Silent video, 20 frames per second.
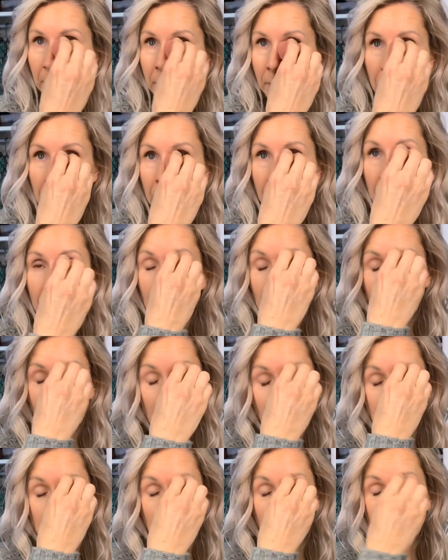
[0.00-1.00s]
And that's
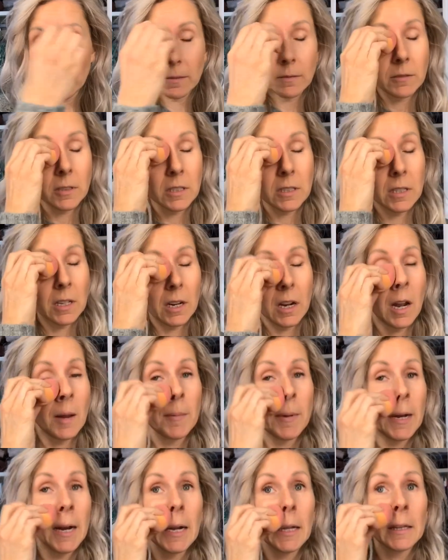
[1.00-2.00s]
it. I
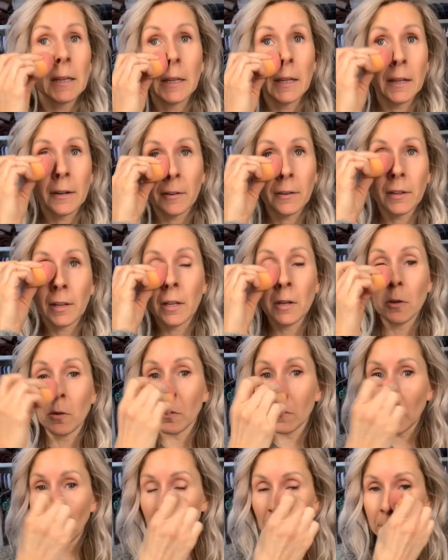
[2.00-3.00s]
literally used like
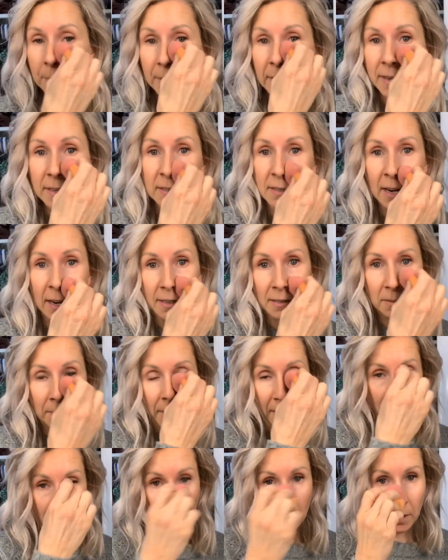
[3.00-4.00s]
a pea-size
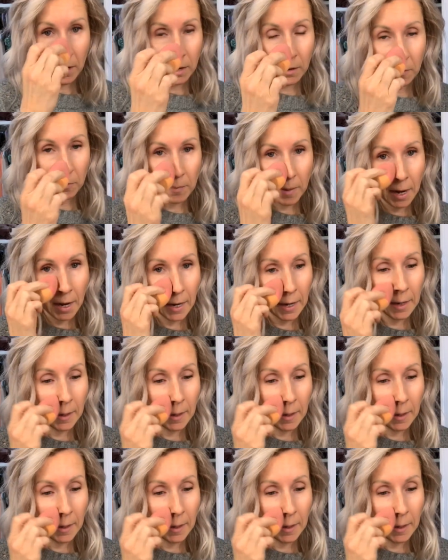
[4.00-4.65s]
amount of my